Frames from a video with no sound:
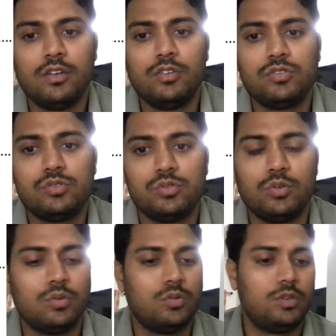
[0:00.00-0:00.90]

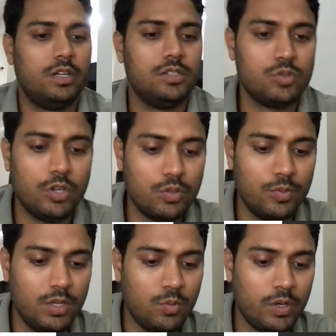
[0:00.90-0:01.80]
So it is going to
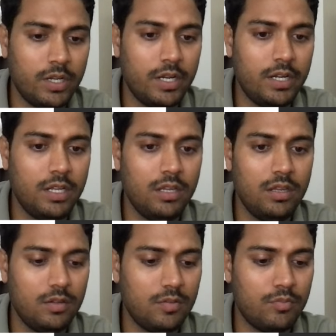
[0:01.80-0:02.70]
be 180
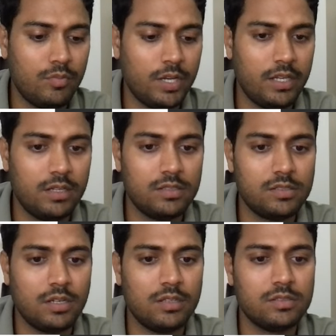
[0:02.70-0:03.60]
minus
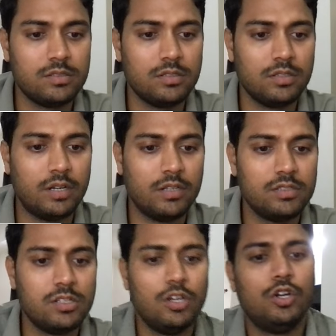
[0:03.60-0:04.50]
answer, that is
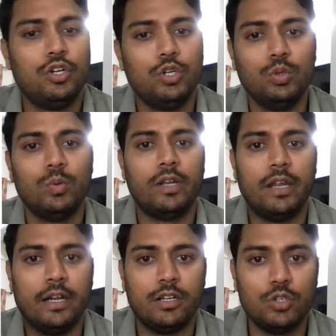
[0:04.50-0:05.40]

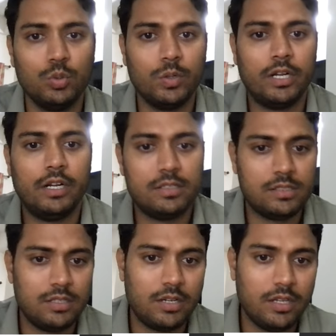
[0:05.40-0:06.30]
218. 218 is
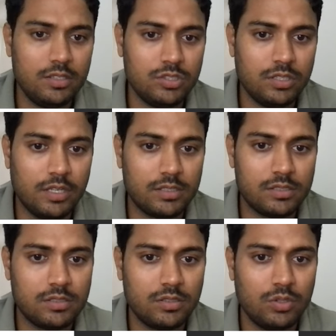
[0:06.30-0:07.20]
in the range? Yes,